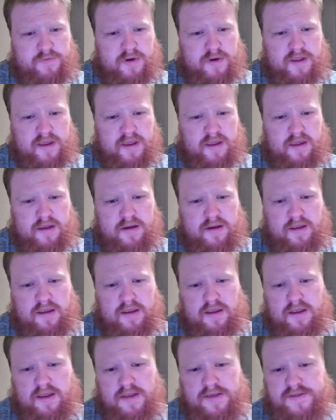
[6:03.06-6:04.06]
ahead
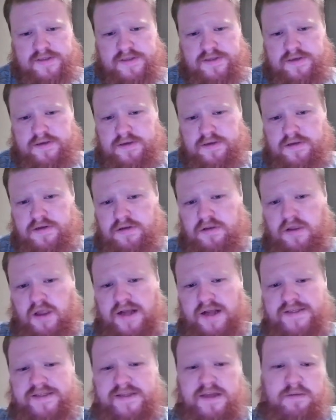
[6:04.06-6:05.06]
and
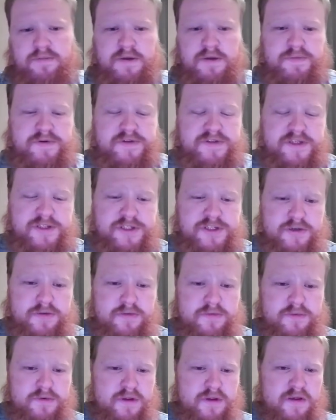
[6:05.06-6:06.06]
locked down my
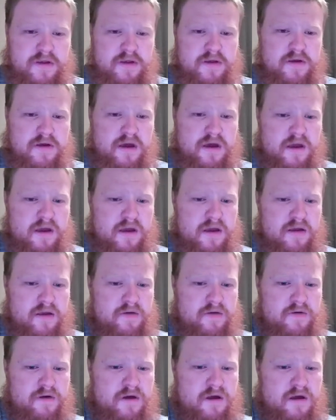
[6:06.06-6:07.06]
position.
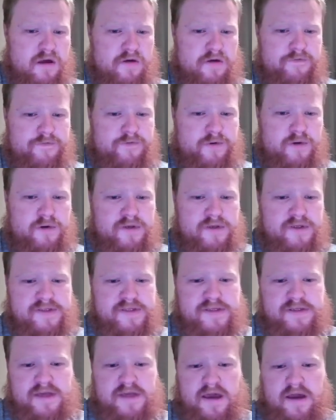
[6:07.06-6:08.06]
I foiled his
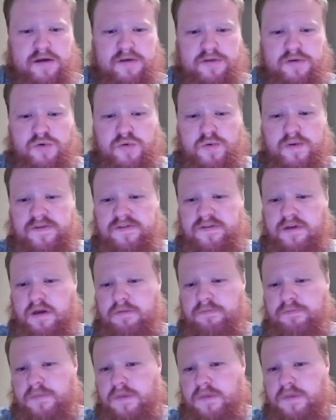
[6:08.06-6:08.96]
attack on the queen side.